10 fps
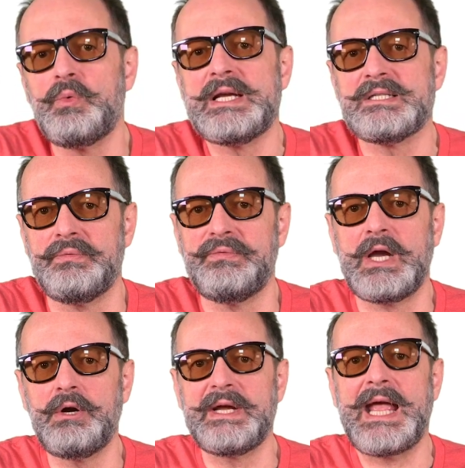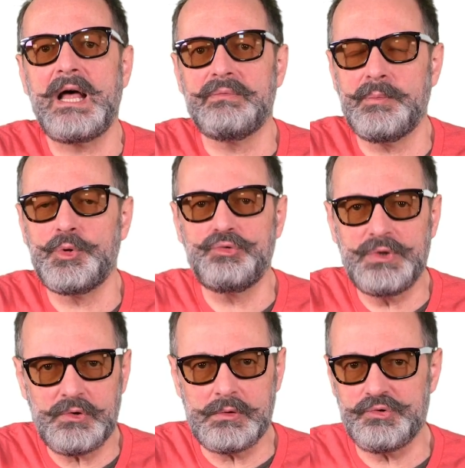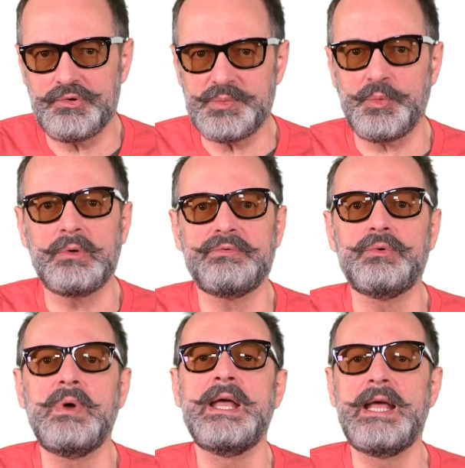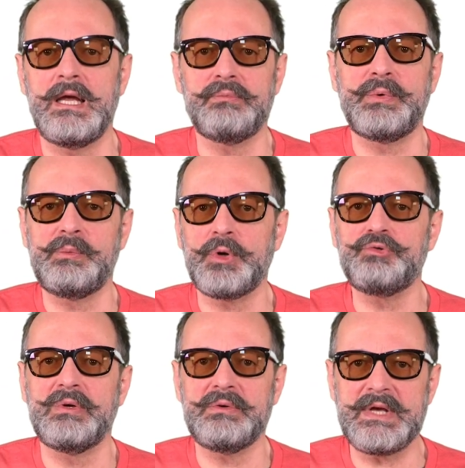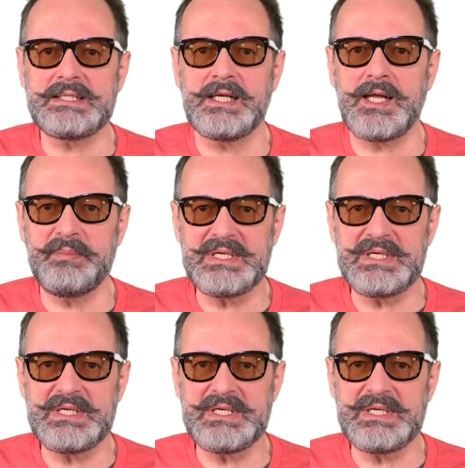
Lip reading: ways of figuring out from a due diligence point of view if we want to invest in that